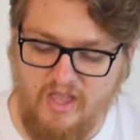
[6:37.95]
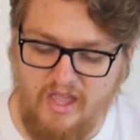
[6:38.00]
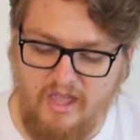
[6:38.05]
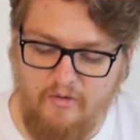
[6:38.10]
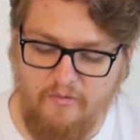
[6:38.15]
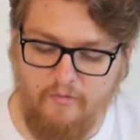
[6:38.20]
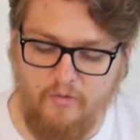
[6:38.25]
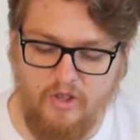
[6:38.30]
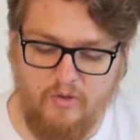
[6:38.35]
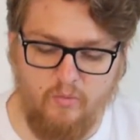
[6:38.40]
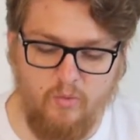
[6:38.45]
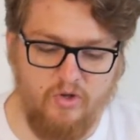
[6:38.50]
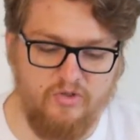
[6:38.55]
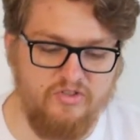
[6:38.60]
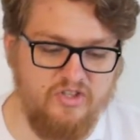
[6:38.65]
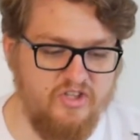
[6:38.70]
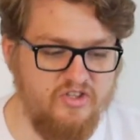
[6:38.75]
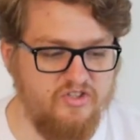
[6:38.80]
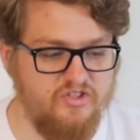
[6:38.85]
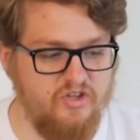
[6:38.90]
If we
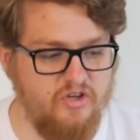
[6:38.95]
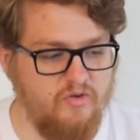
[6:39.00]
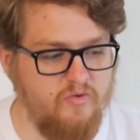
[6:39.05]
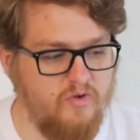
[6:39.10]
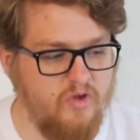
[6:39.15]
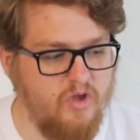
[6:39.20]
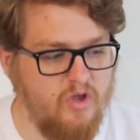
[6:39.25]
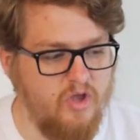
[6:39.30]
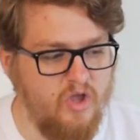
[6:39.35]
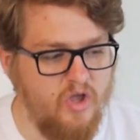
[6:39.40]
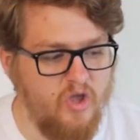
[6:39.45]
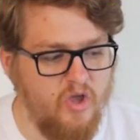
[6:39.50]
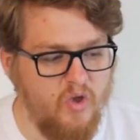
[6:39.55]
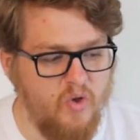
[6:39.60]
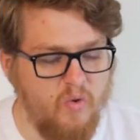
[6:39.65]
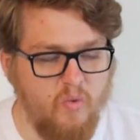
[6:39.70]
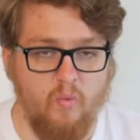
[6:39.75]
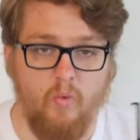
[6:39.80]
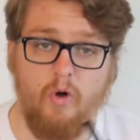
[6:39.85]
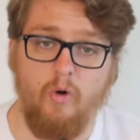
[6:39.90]
wanted to
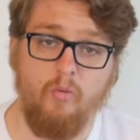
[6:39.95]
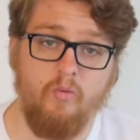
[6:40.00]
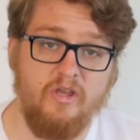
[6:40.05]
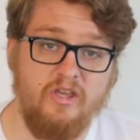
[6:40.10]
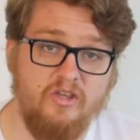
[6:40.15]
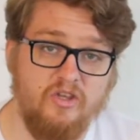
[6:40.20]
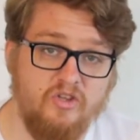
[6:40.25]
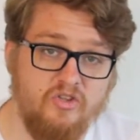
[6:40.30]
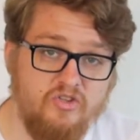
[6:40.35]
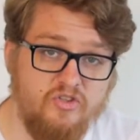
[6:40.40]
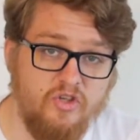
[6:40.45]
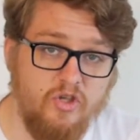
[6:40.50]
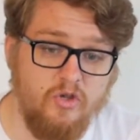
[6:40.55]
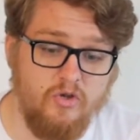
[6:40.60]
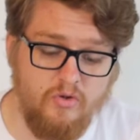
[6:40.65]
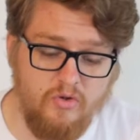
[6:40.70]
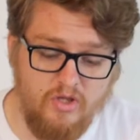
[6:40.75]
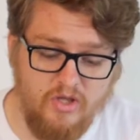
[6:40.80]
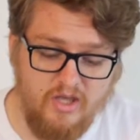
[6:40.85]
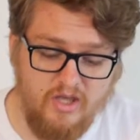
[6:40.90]
what we could
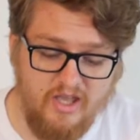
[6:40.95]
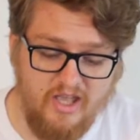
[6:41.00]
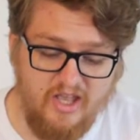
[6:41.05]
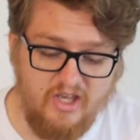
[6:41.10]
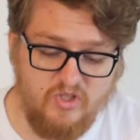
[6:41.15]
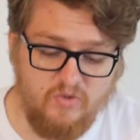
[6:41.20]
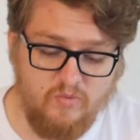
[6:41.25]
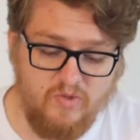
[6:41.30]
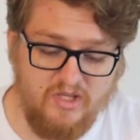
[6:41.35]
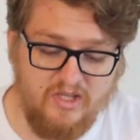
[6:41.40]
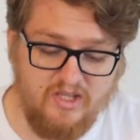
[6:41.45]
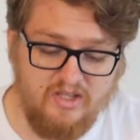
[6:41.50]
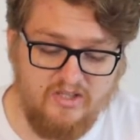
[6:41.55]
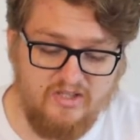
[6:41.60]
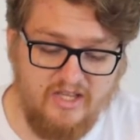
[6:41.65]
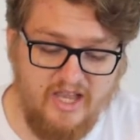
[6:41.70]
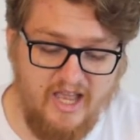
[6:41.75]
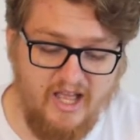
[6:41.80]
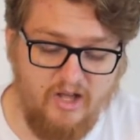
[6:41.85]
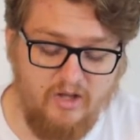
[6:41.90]
do is we could
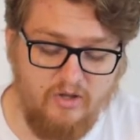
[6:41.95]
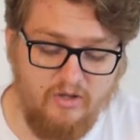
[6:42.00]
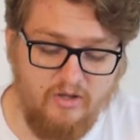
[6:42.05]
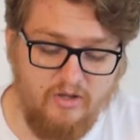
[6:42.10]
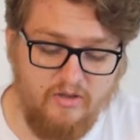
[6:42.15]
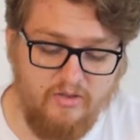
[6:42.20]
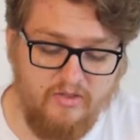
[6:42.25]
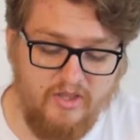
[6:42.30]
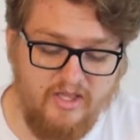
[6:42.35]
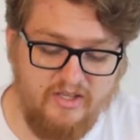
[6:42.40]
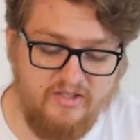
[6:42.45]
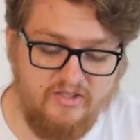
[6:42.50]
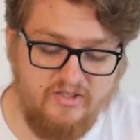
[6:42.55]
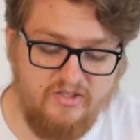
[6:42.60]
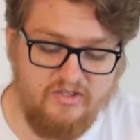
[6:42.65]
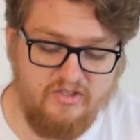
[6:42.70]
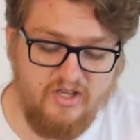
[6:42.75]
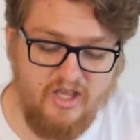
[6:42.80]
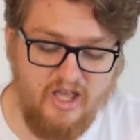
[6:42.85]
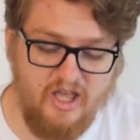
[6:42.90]
tell
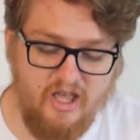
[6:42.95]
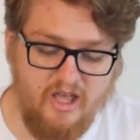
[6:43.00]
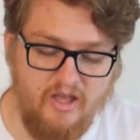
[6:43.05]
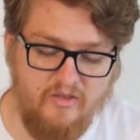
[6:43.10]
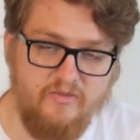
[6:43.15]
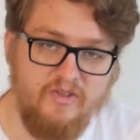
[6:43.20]
this uh,